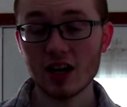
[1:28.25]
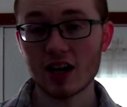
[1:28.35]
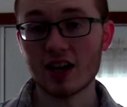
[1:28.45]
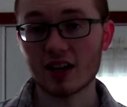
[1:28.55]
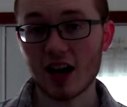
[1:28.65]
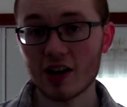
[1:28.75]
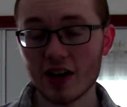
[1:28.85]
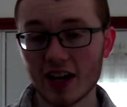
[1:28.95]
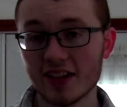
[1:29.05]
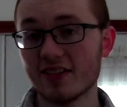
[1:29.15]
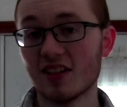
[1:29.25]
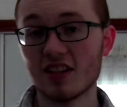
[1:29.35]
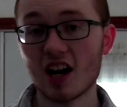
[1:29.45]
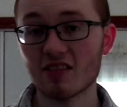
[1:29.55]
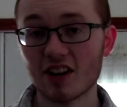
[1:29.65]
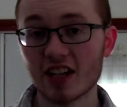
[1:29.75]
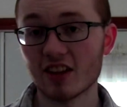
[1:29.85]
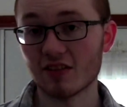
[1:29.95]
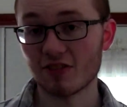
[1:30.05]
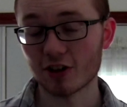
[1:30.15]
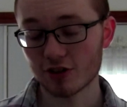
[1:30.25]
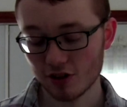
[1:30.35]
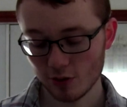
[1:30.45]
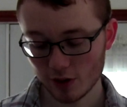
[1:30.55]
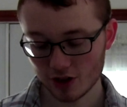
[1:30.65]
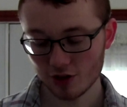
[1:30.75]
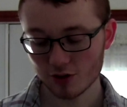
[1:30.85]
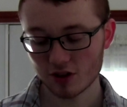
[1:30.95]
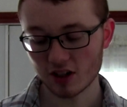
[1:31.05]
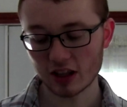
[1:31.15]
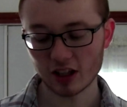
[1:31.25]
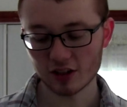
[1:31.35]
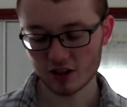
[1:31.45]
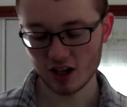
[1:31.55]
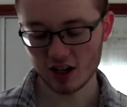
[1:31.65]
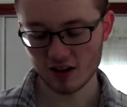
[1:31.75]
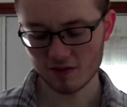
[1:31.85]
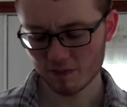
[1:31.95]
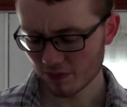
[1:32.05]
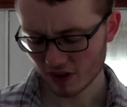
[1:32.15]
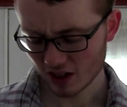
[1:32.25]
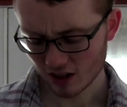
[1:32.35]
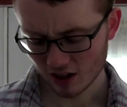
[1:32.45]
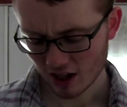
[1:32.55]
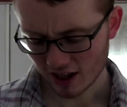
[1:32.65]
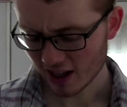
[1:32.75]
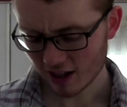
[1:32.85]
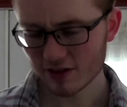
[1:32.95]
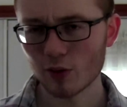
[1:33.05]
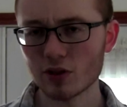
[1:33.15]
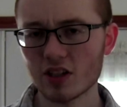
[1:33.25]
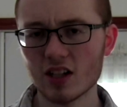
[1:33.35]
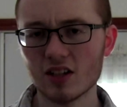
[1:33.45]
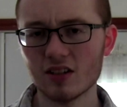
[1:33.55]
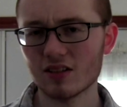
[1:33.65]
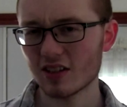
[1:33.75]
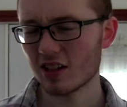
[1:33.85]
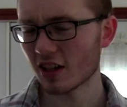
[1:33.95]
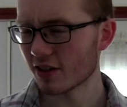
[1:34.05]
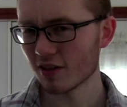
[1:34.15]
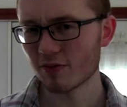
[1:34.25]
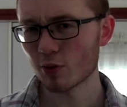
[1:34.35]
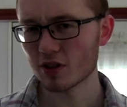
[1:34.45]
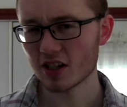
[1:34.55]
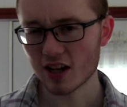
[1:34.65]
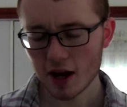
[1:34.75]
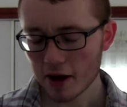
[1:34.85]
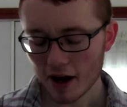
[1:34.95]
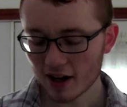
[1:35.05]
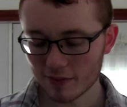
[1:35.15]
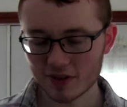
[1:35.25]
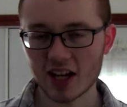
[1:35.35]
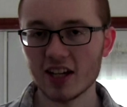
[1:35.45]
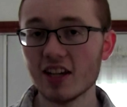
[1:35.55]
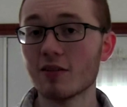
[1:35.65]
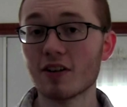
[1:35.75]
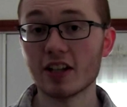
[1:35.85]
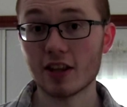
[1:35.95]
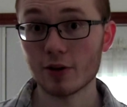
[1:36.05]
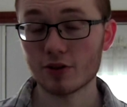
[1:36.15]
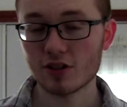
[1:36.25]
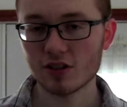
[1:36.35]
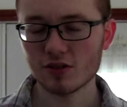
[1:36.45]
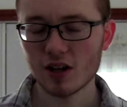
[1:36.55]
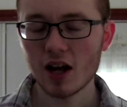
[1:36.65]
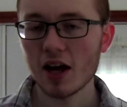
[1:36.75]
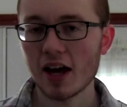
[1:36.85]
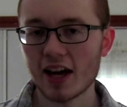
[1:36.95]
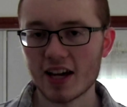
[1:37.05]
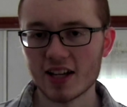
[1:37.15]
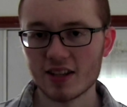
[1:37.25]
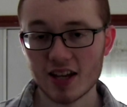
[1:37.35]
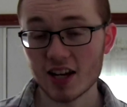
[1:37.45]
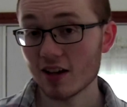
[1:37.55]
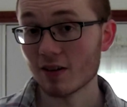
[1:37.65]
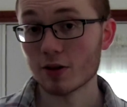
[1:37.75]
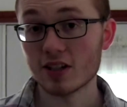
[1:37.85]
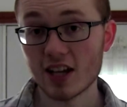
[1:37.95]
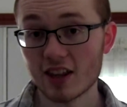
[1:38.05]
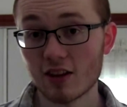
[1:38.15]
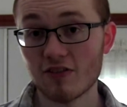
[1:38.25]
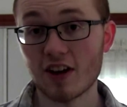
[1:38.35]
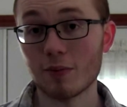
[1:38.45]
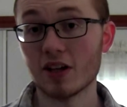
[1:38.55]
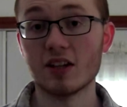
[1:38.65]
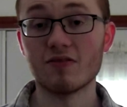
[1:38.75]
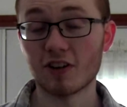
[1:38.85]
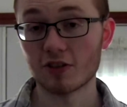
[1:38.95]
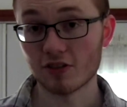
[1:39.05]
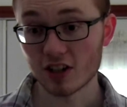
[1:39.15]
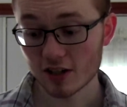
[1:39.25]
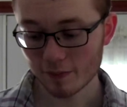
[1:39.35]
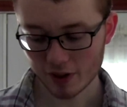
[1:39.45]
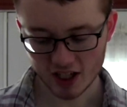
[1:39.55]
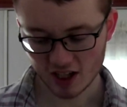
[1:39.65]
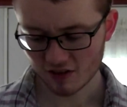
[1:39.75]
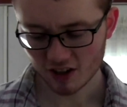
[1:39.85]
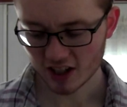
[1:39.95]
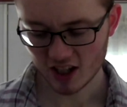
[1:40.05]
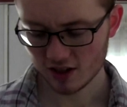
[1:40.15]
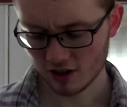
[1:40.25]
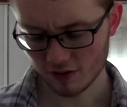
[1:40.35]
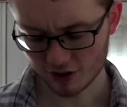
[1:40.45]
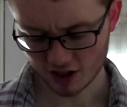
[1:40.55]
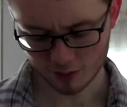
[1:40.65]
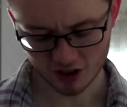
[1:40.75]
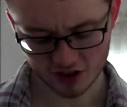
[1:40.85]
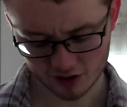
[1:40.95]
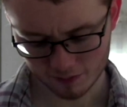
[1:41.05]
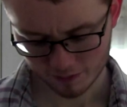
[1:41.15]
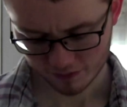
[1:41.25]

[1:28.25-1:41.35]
Kyle Higgins did not write the first 2 issues, 13 and, I think it's 14, it's 13, 14. Yeah, he didn't write those 2, and then he wrote The Death of the Family and further on, but he didn't write these 2 for some reason.